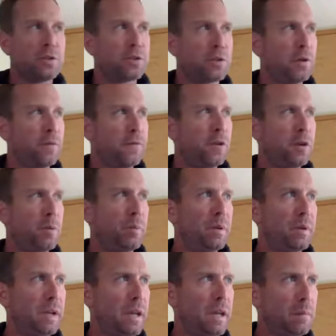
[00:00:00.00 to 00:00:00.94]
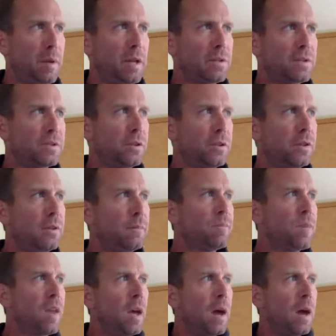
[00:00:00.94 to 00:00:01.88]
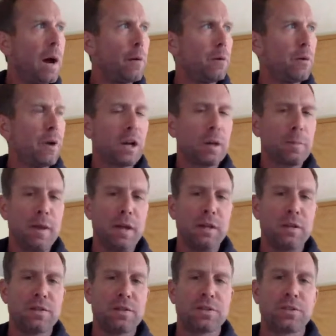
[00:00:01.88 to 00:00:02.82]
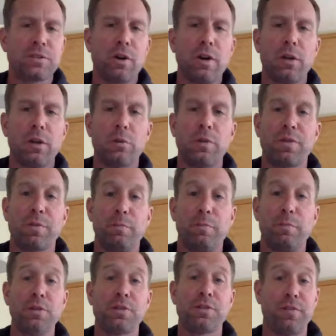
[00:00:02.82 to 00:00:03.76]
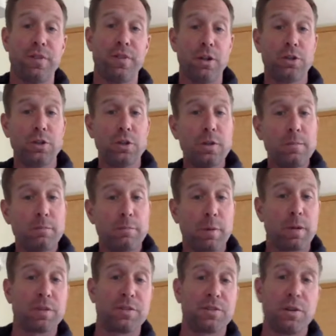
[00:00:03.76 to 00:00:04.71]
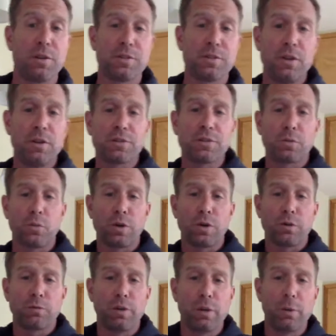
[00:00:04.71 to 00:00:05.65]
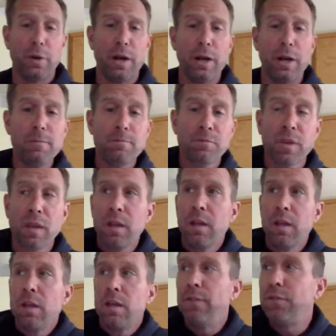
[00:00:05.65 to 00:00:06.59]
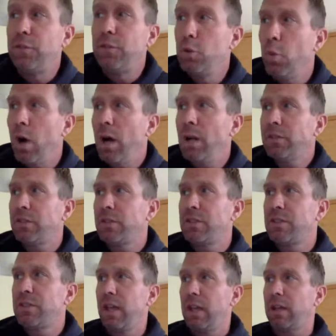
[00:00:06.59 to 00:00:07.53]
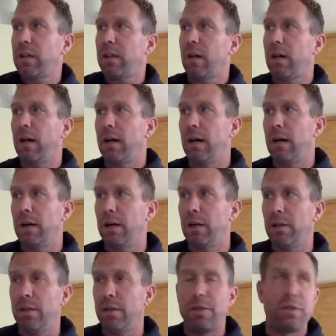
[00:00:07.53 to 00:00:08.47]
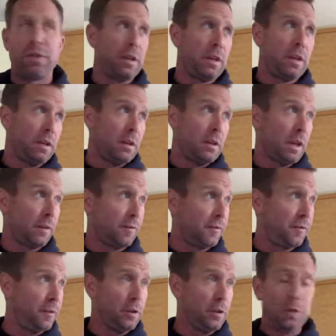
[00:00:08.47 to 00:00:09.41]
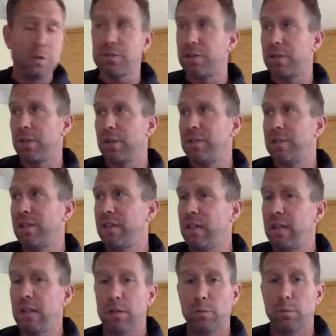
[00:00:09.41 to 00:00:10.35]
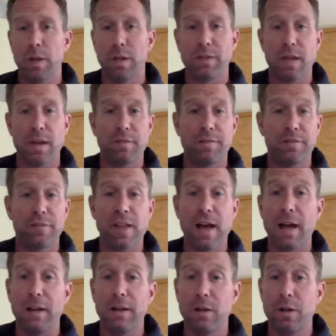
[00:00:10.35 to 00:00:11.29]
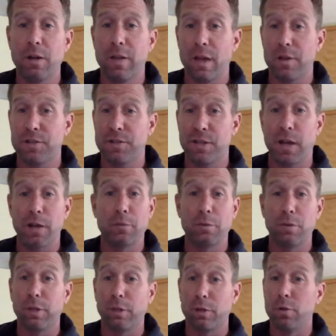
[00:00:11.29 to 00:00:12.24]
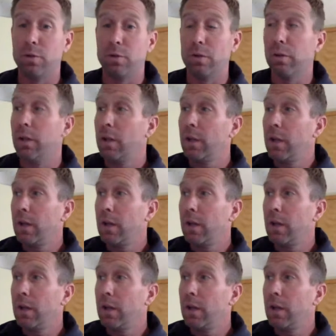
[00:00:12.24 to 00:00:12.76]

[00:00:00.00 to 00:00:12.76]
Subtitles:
So if you're a beginning band student, I would recommend starting with Blues Adventure because those notes work really well. If you want to take the like flutes, the D, and make that a flat note, that'll sound really cool.